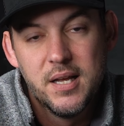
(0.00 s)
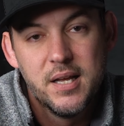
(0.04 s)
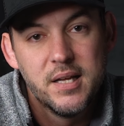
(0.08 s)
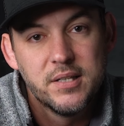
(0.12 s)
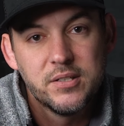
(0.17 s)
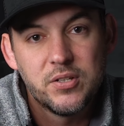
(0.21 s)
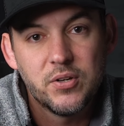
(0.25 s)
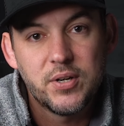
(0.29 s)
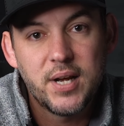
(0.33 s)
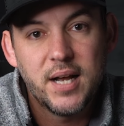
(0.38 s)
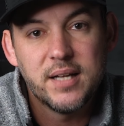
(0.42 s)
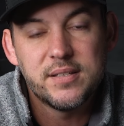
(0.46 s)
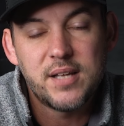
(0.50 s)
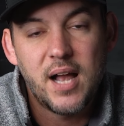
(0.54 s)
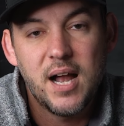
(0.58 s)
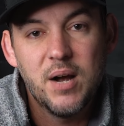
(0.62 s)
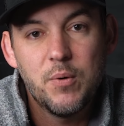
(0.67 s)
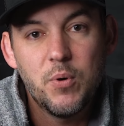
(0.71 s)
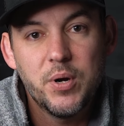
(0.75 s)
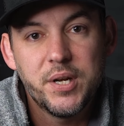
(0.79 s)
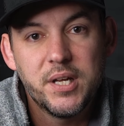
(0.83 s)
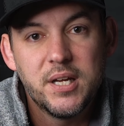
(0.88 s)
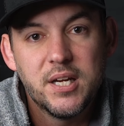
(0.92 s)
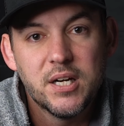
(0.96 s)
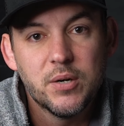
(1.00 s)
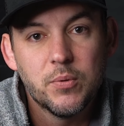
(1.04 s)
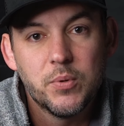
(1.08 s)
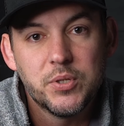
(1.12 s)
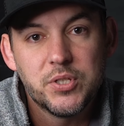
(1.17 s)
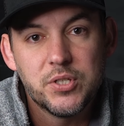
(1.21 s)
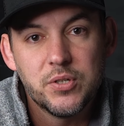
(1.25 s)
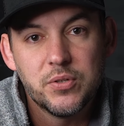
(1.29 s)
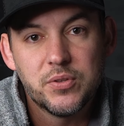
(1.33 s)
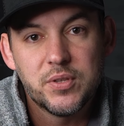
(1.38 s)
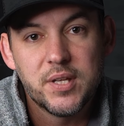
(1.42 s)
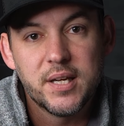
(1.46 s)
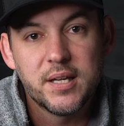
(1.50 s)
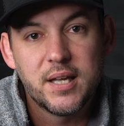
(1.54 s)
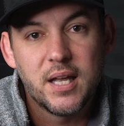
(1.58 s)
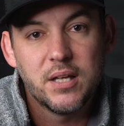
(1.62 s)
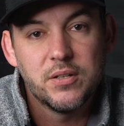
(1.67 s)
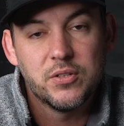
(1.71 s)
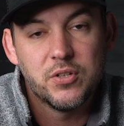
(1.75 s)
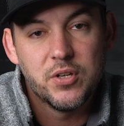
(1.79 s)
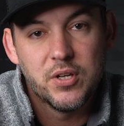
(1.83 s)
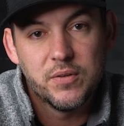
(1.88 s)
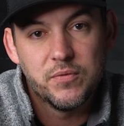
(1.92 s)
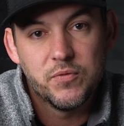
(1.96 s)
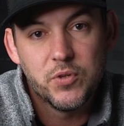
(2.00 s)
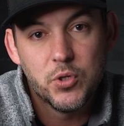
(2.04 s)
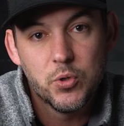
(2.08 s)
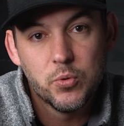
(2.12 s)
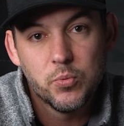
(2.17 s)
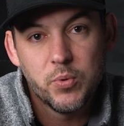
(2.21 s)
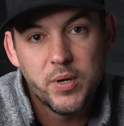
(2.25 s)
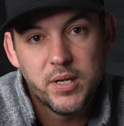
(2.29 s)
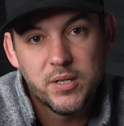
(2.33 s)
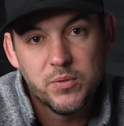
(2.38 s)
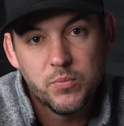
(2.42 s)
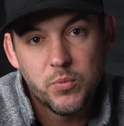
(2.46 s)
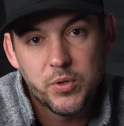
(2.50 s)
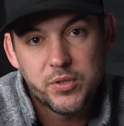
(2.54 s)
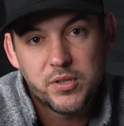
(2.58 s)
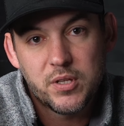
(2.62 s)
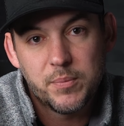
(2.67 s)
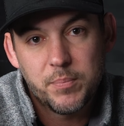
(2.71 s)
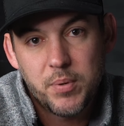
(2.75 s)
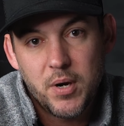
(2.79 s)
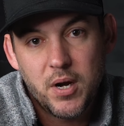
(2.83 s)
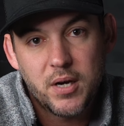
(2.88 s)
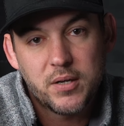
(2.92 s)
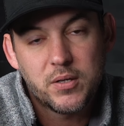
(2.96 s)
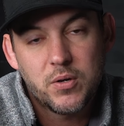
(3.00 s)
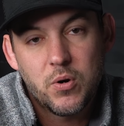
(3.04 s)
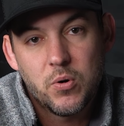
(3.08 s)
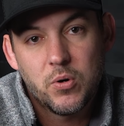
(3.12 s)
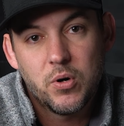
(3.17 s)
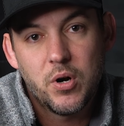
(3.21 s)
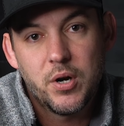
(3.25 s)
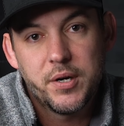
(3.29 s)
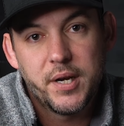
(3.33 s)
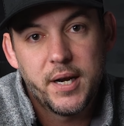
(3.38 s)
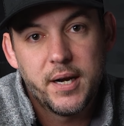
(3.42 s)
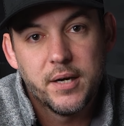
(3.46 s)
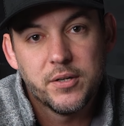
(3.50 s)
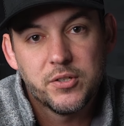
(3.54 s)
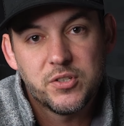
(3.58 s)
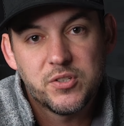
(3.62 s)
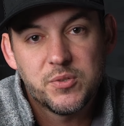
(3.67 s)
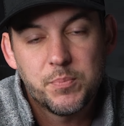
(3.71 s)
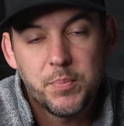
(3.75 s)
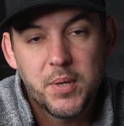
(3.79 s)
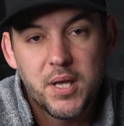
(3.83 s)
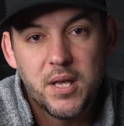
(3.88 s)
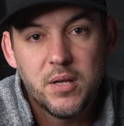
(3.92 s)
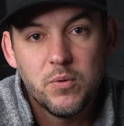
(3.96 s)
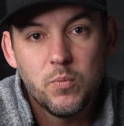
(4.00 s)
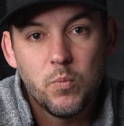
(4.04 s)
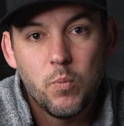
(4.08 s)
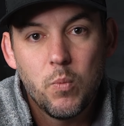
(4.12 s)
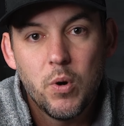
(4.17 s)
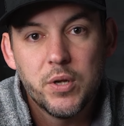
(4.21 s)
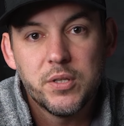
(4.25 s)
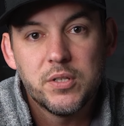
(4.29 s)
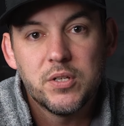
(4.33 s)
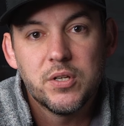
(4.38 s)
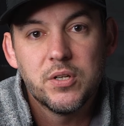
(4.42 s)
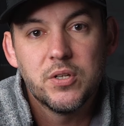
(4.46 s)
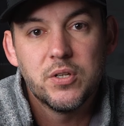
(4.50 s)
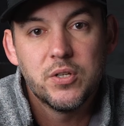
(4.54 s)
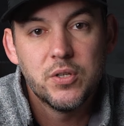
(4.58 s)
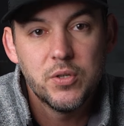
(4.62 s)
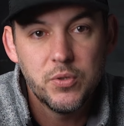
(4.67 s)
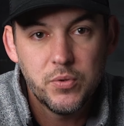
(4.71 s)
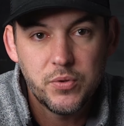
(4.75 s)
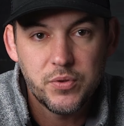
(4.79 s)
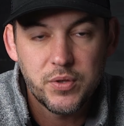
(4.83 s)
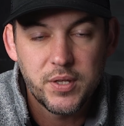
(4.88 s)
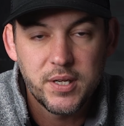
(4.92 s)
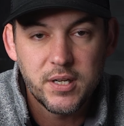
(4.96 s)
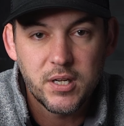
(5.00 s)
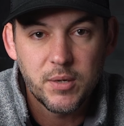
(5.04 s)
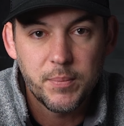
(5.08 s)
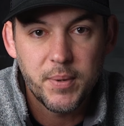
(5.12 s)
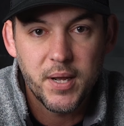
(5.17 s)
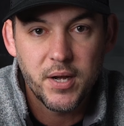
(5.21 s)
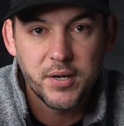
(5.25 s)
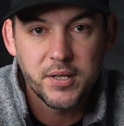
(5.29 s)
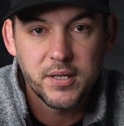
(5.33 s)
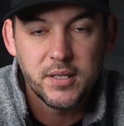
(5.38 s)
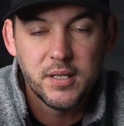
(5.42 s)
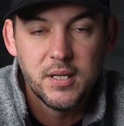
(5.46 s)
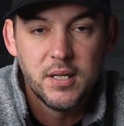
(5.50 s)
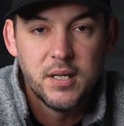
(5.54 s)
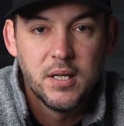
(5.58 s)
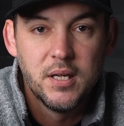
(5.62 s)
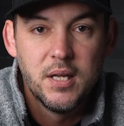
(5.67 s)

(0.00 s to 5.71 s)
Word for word: So guys, I want to hear what you think. Have you ridden with the P O C Coron Air Spin? What do you think about it?